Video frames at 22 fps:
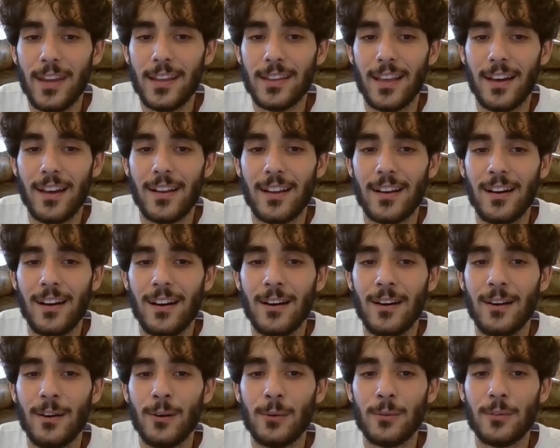
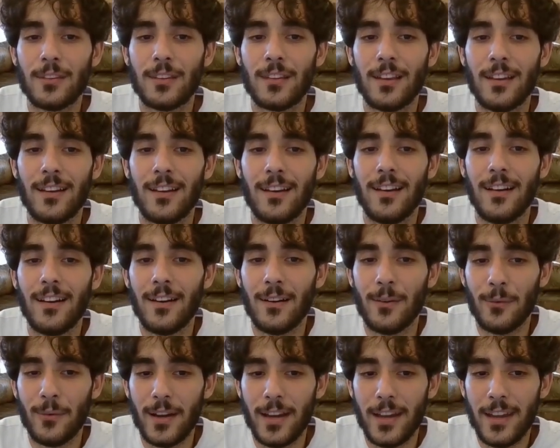Around
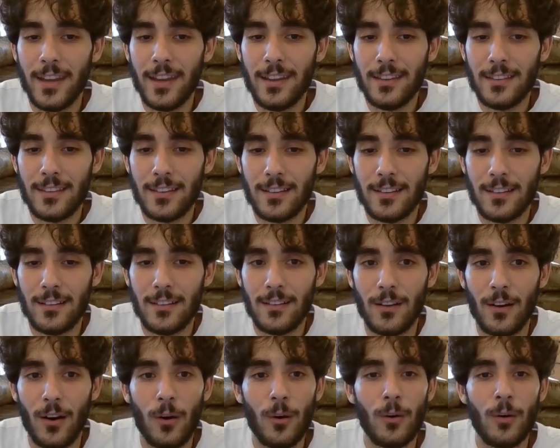
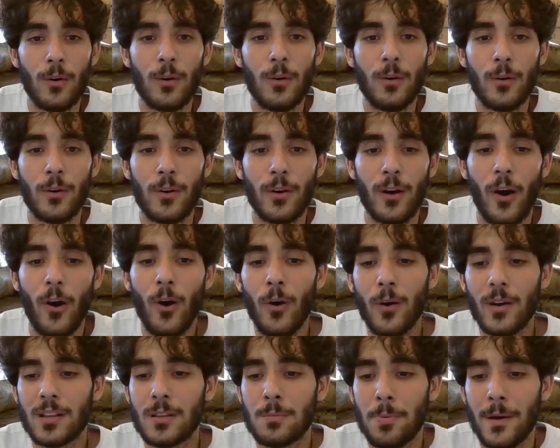oh
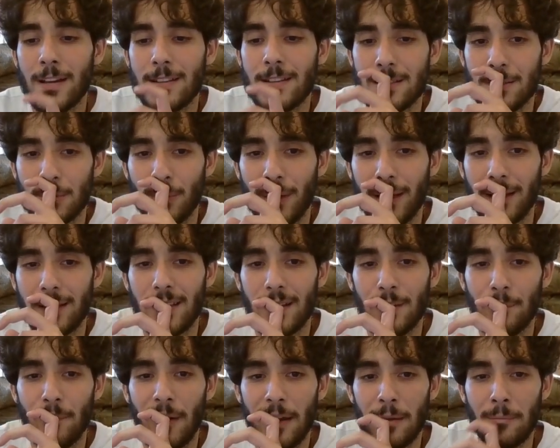it passed. Wait,
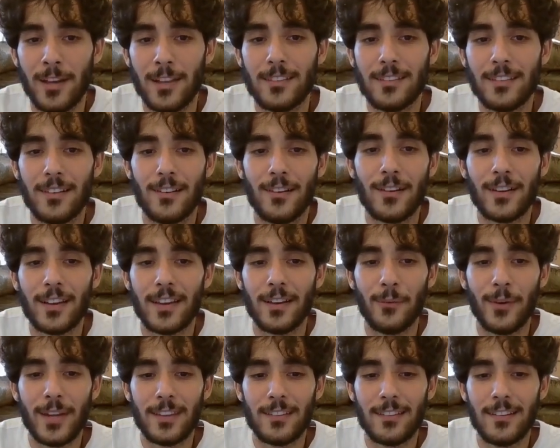my bad. Okay,
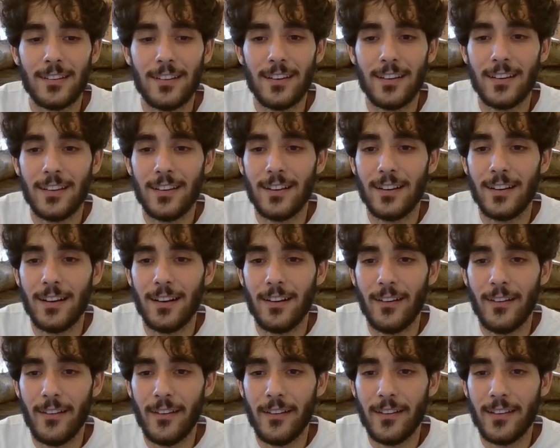wait.
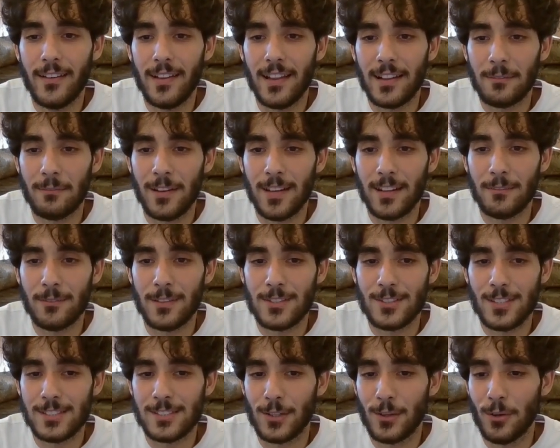Let me
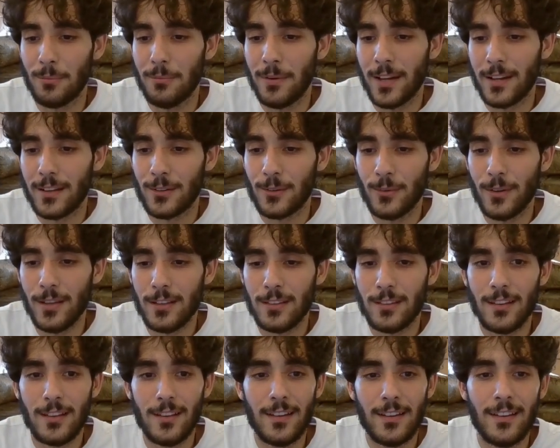just go back to
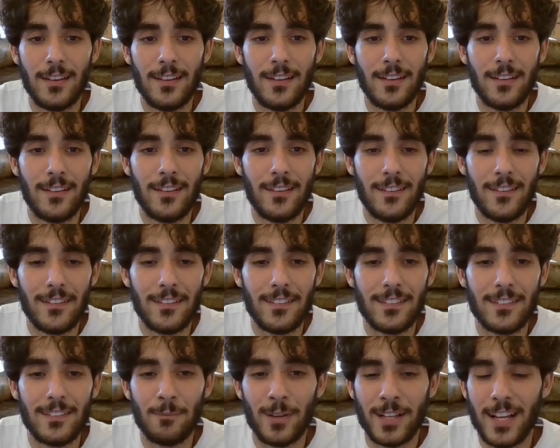it,
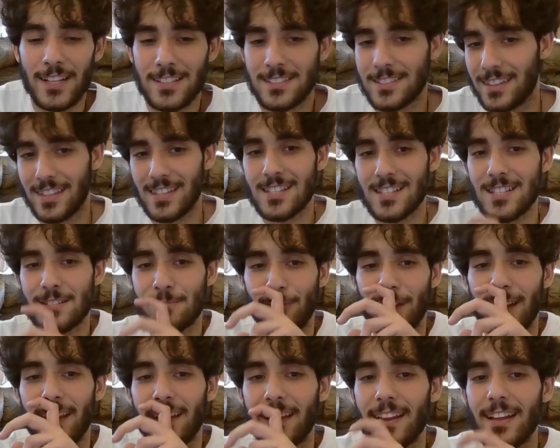because this is
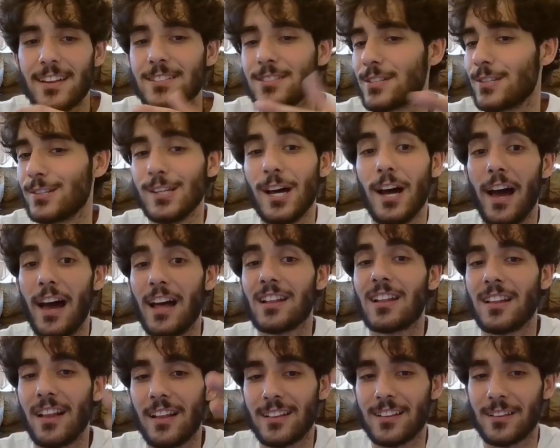very hilarious.
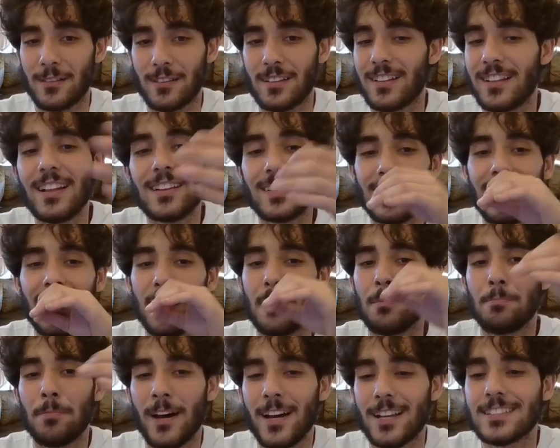It literally
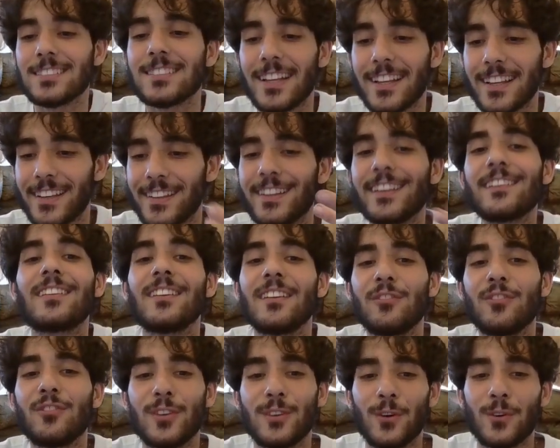passed and I didn't
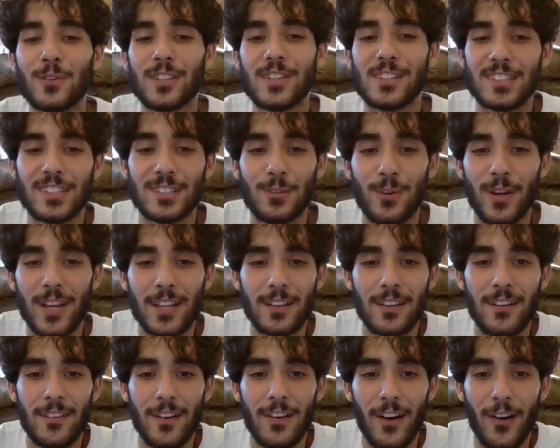even notice it.
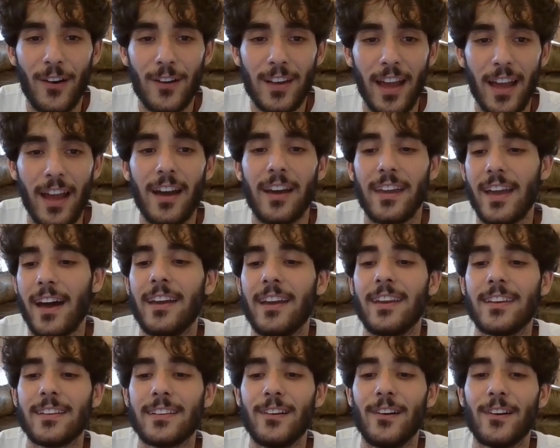Wait. Okay, yeah,
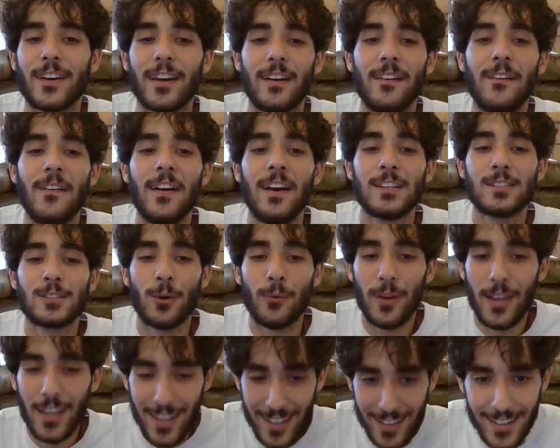here. Okay. So
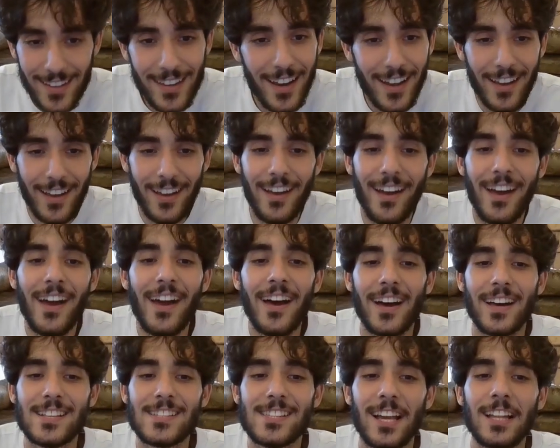here
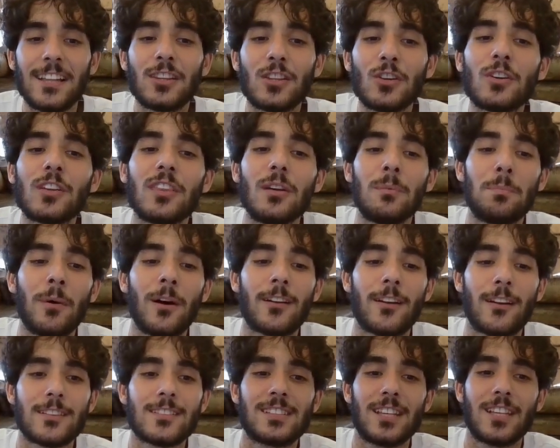Hussein took the pawn
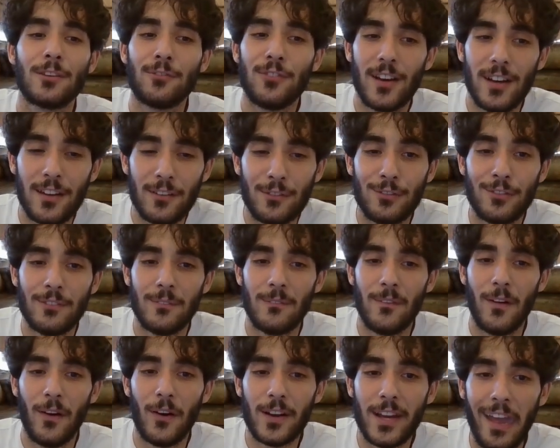on c5.
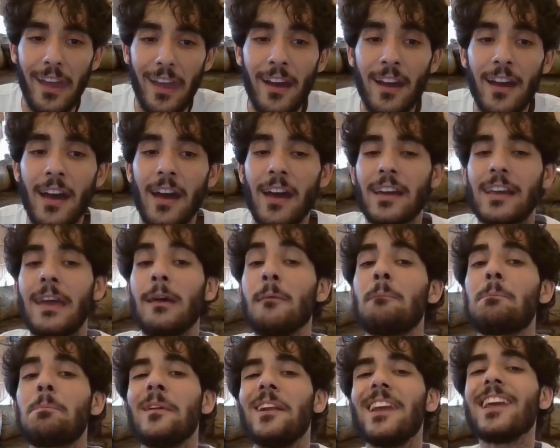Okay,
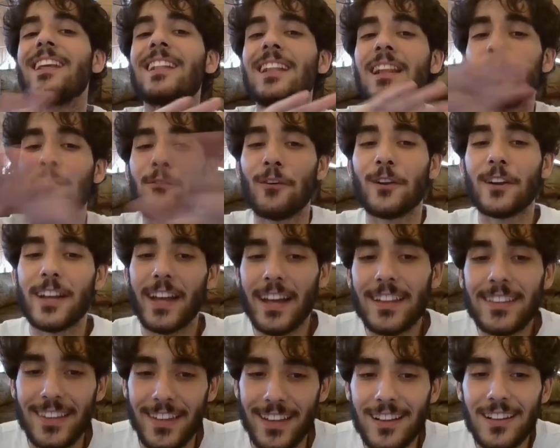completely
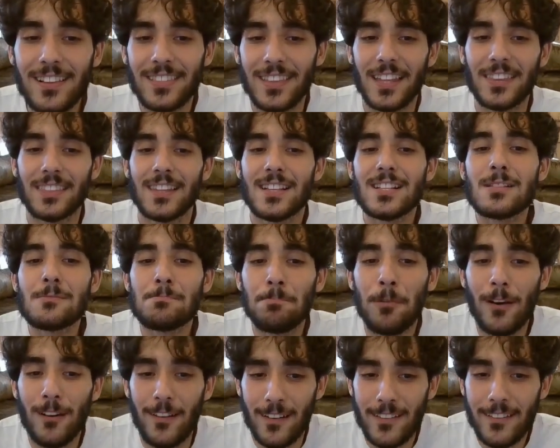forgetting that this
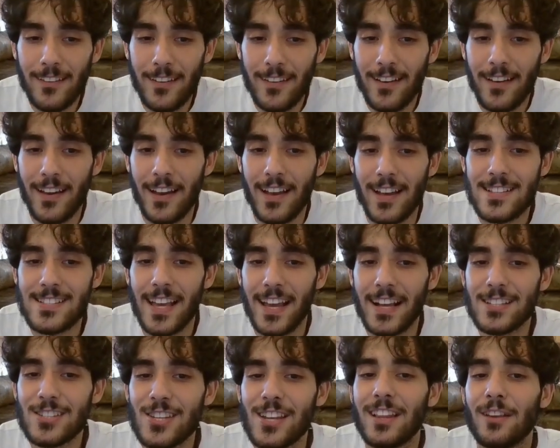pawn is
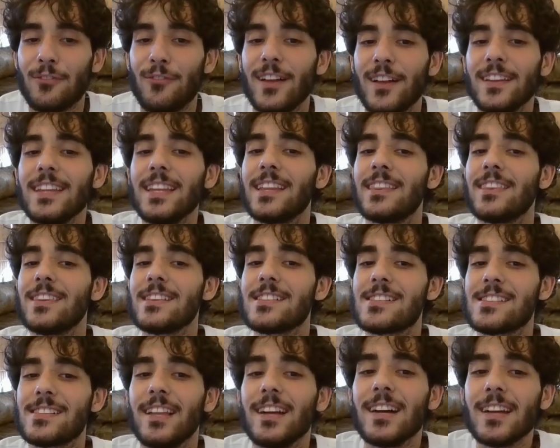actually defending
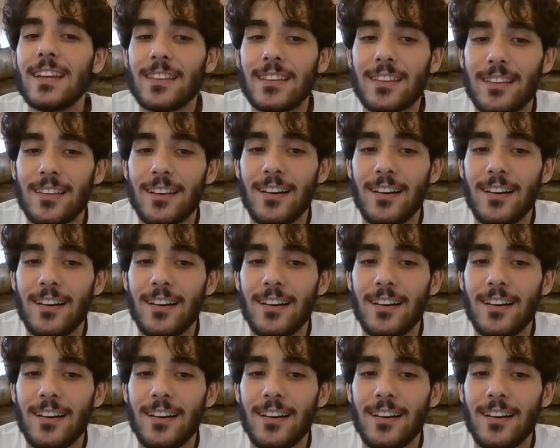this knight.